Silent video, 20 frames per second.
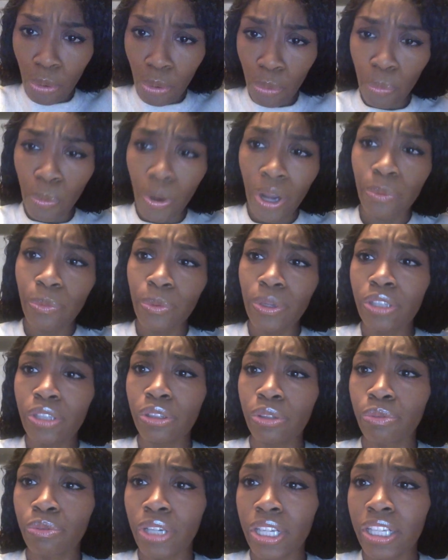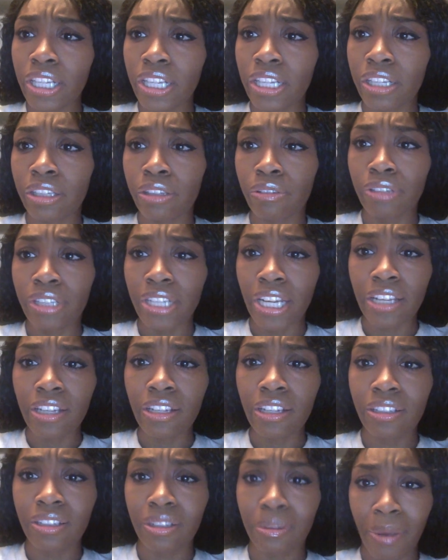what was really
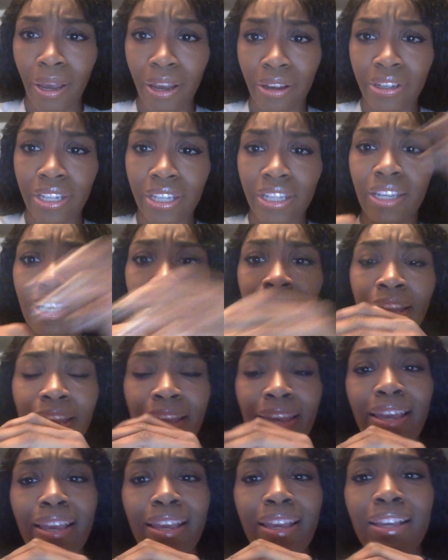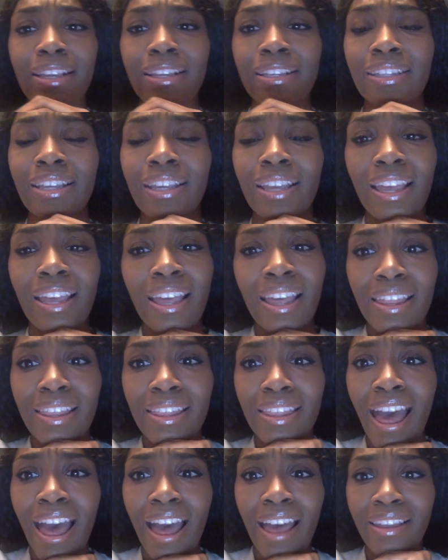ridiculous about it is
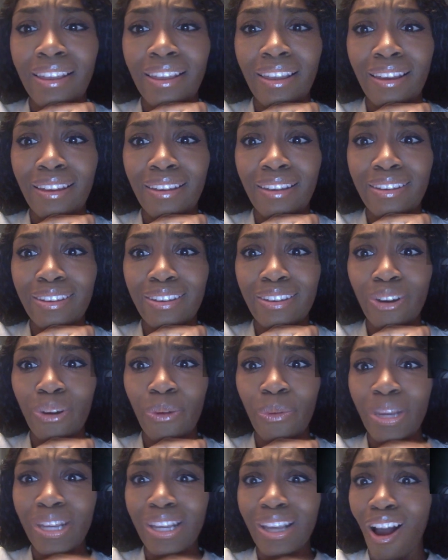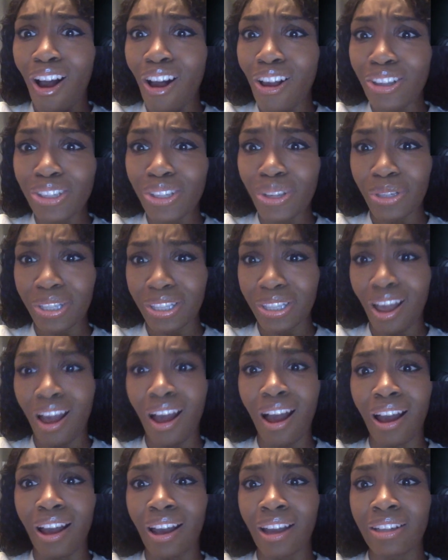that, you know, we also
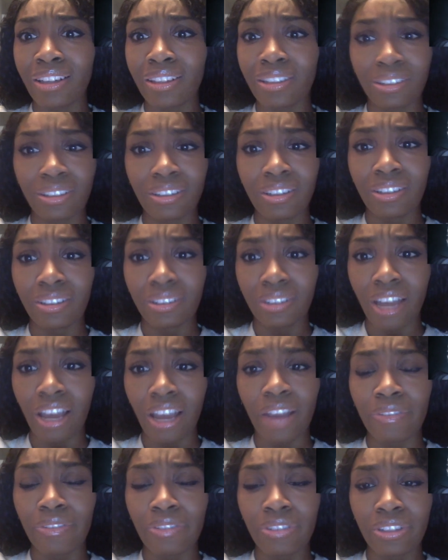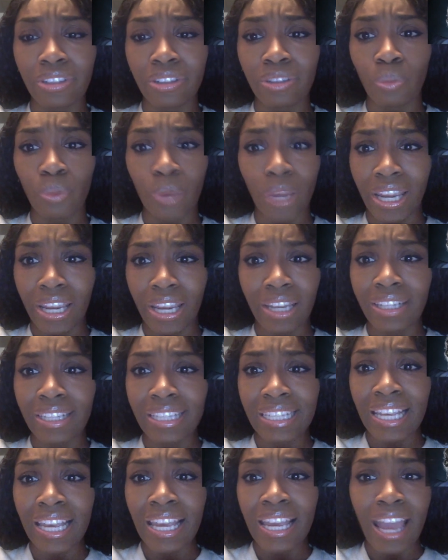saw Dove's wig
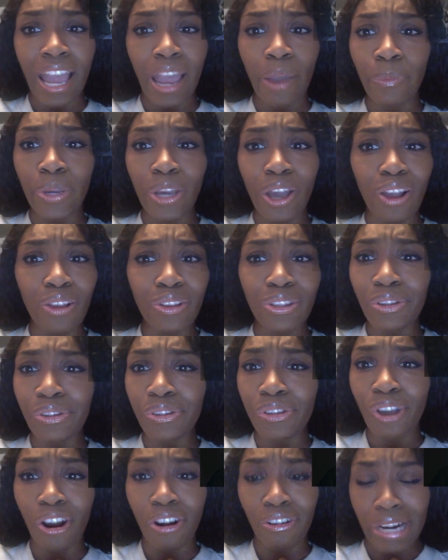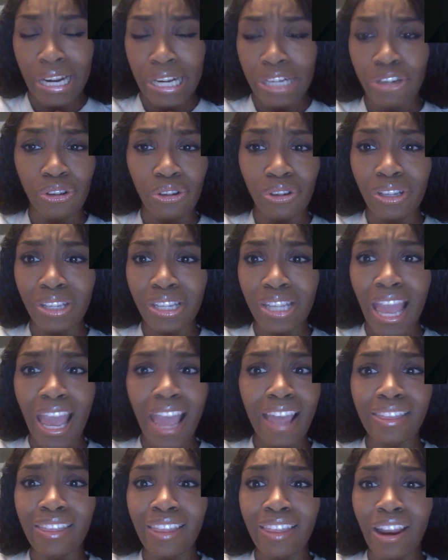and we also saw Rachel's,
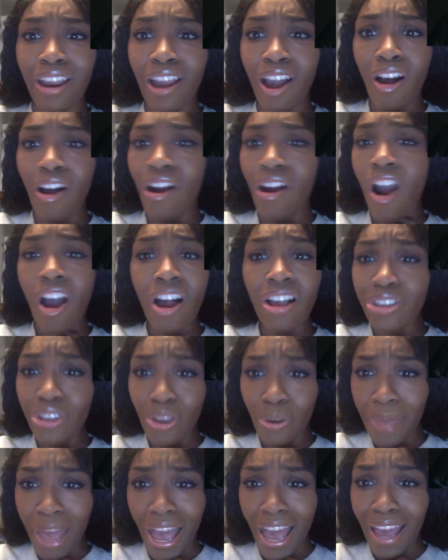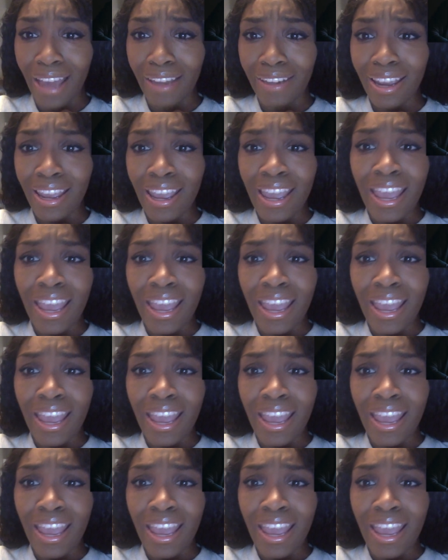and they are also bad.